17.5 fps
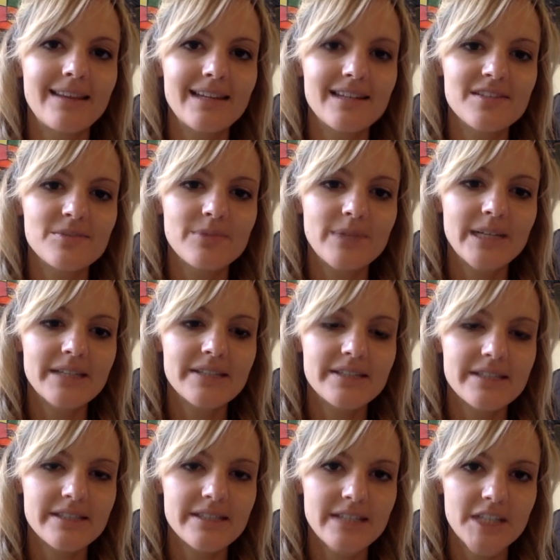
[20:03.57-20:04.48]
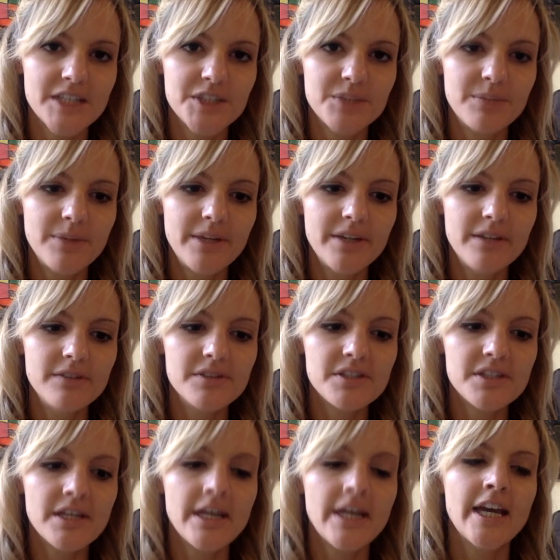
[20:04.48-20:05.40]
this week's discussion
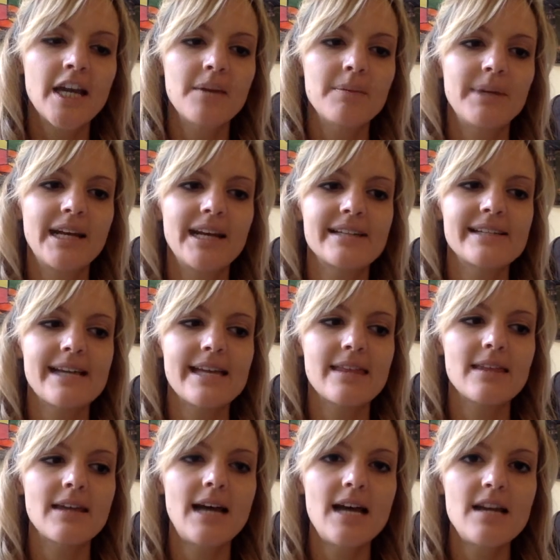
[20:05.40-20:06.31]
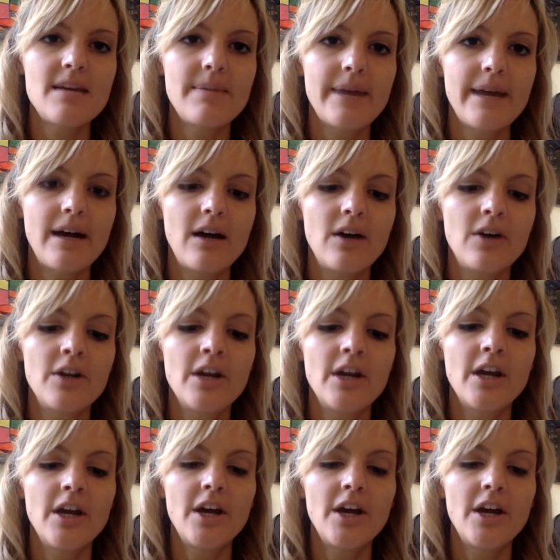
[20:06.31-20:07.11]
post because I thought about,